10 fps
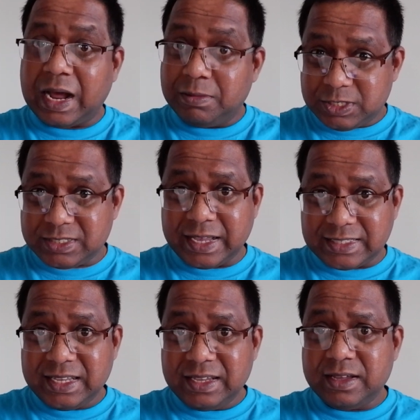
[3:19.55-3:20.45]
I'm just
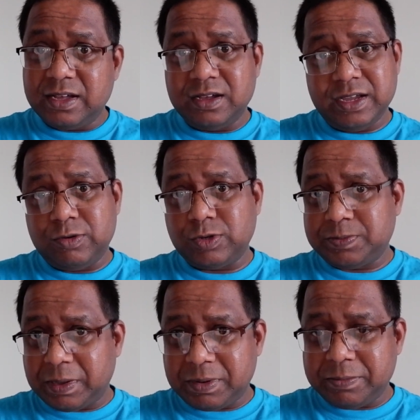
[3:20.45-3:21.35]
guessing it was
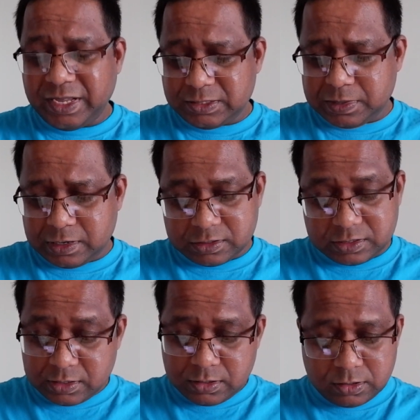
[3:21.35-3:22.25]
paper based
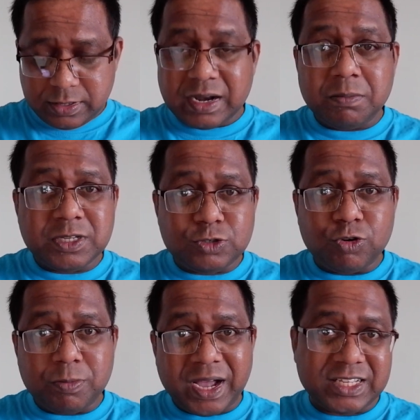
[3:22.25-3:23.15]
because the numbers
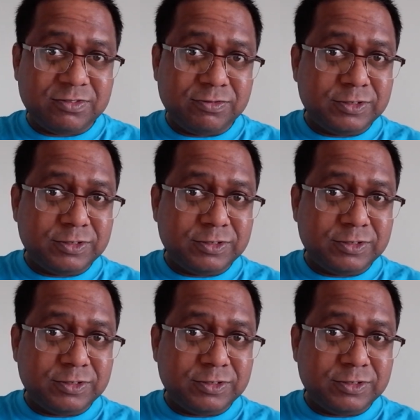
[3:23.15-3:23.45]
don't match.